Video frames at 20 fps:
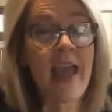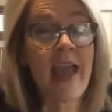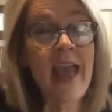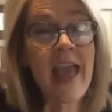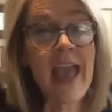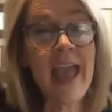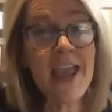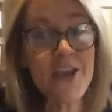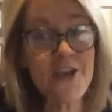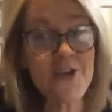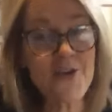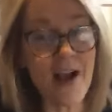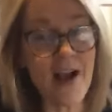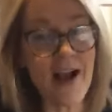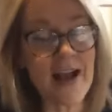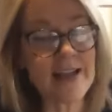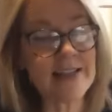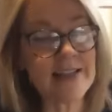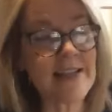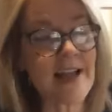hey, you
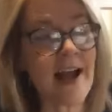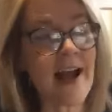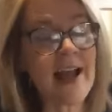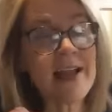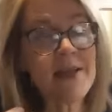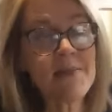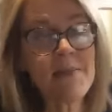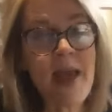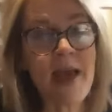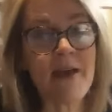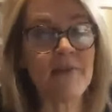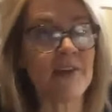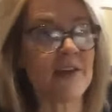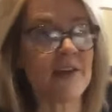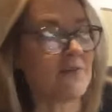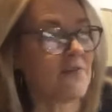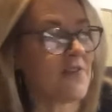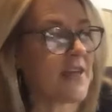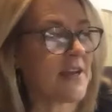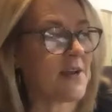guys, I am having
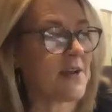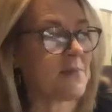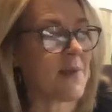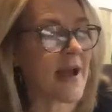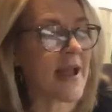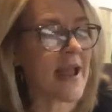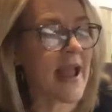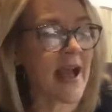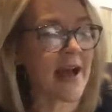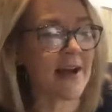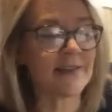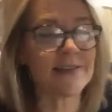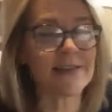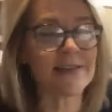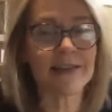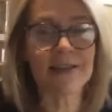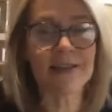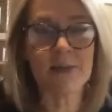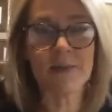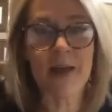an event at my house.
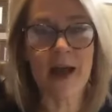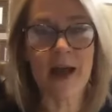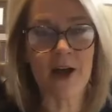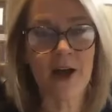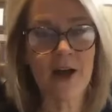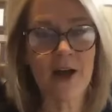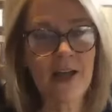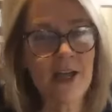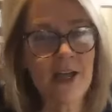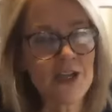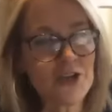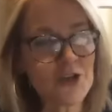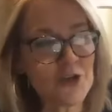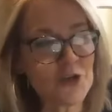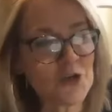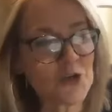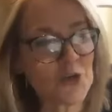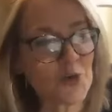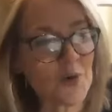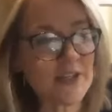It's about
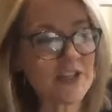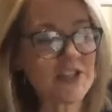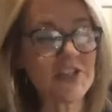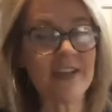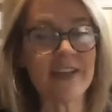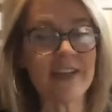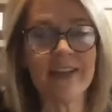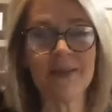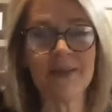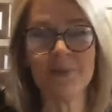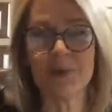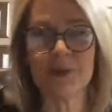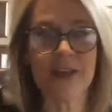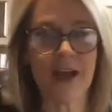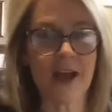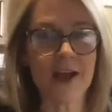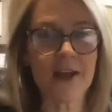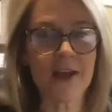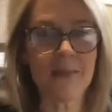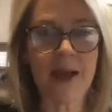nutrition. We're
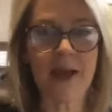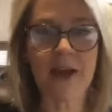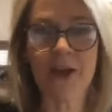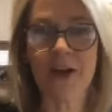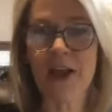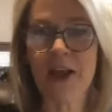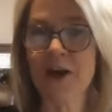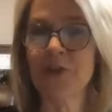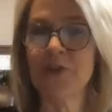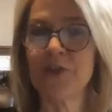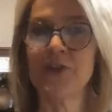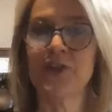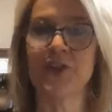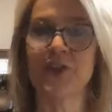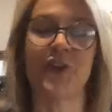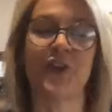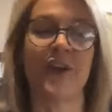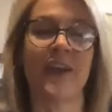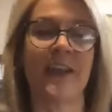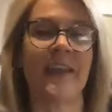talking about our health
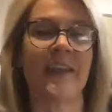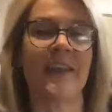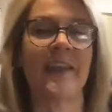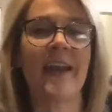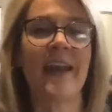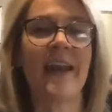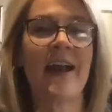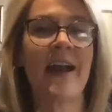journey.